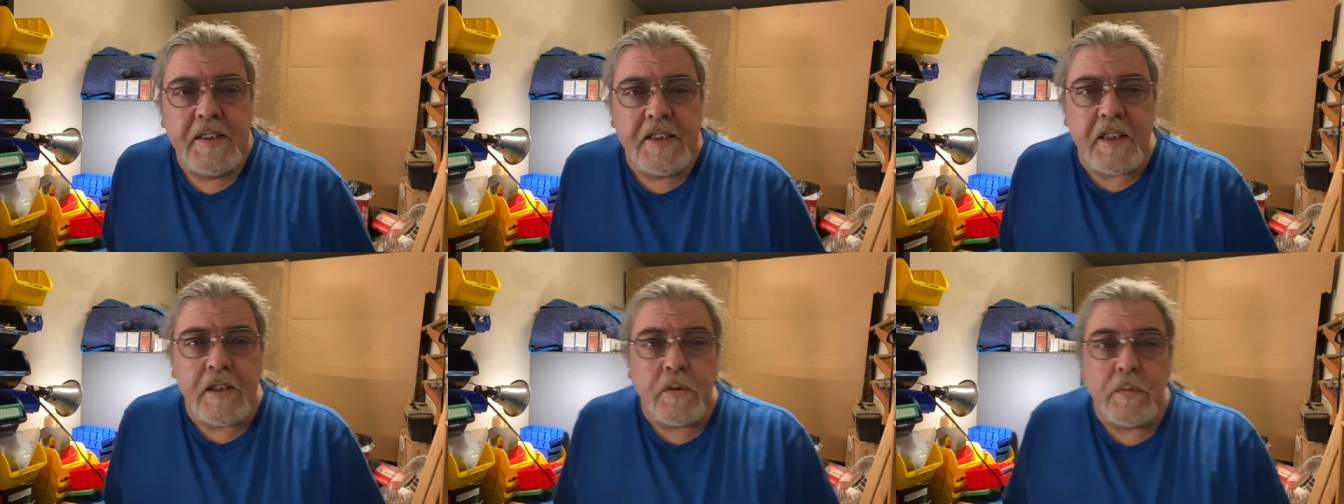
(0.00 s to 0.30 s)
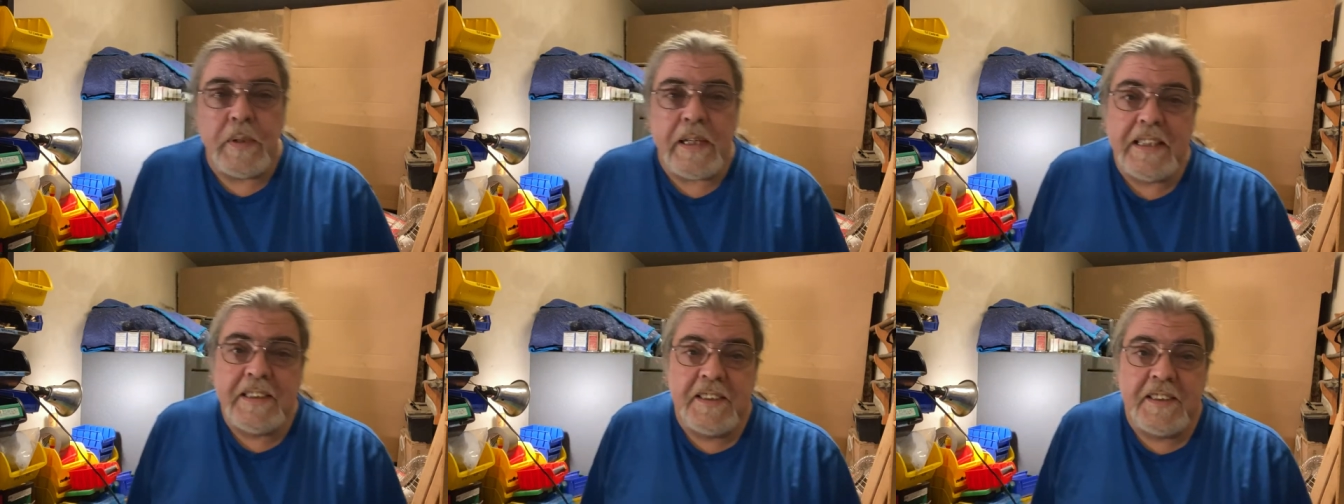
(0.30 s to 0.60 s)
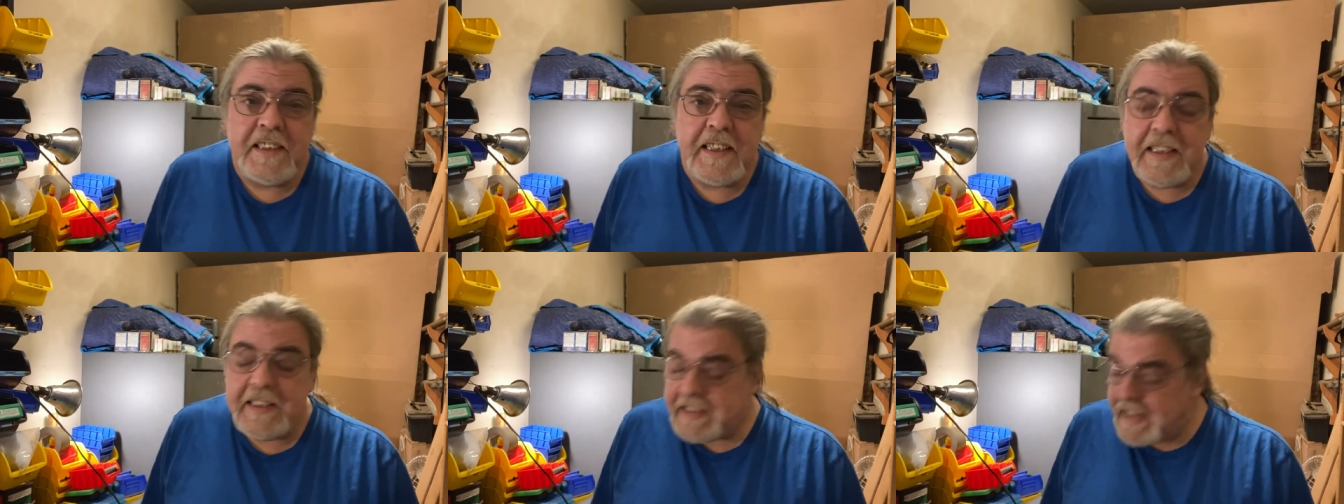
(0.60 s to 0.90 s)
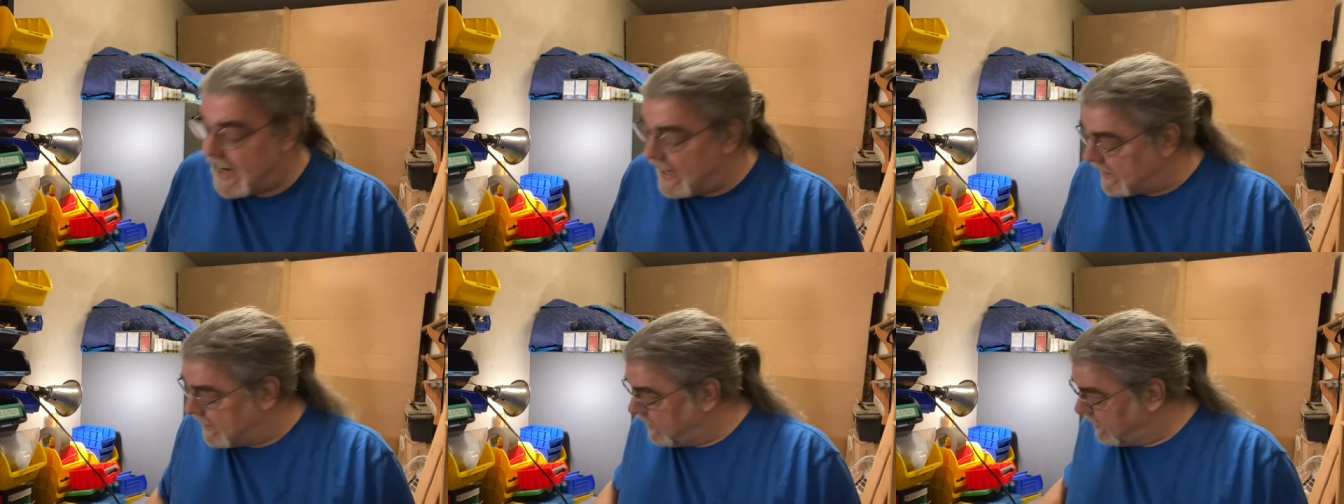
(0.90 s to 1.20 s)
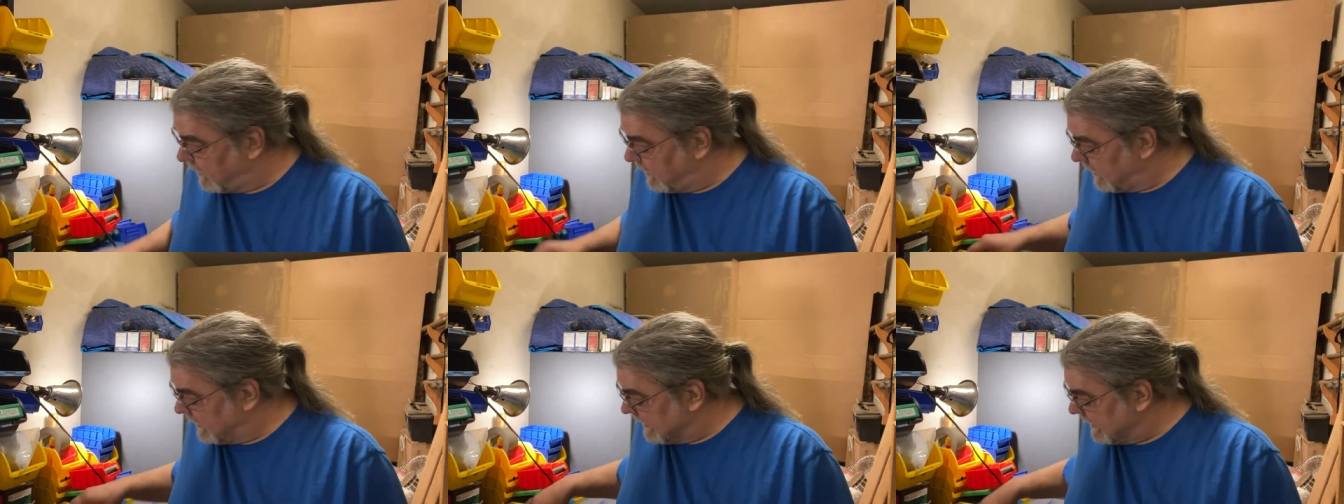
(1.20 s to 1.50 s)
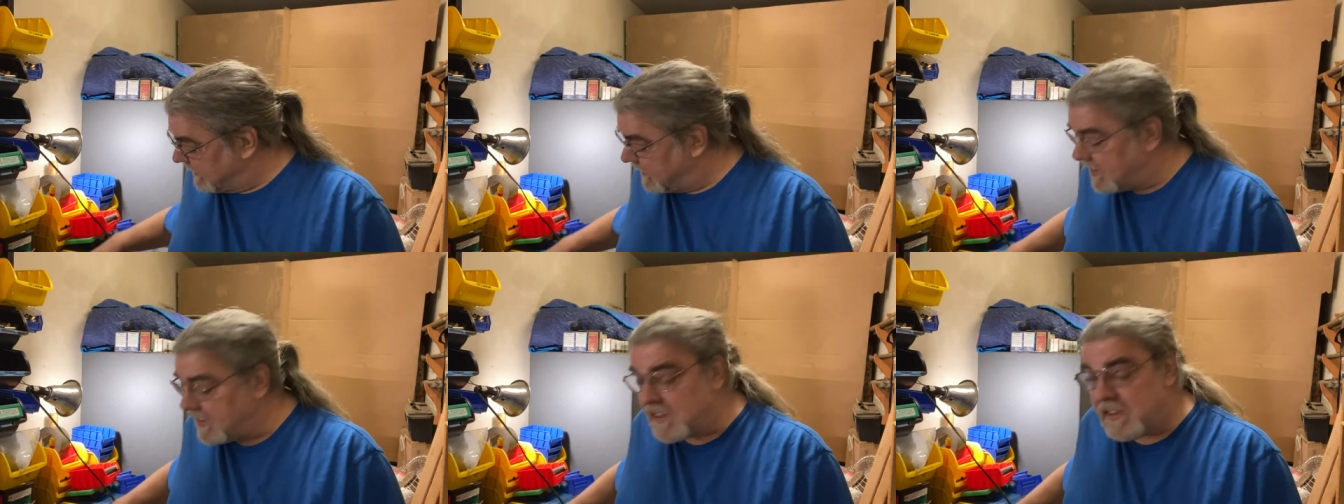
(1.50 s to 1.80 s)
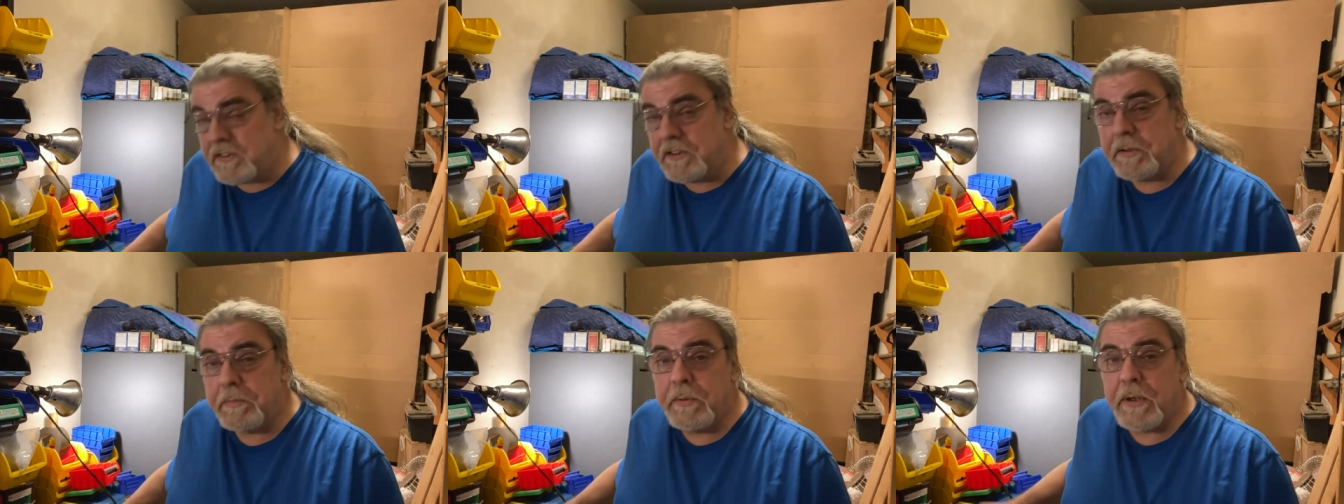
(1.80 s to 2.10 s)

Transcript: So, Rain City Tactical is still in the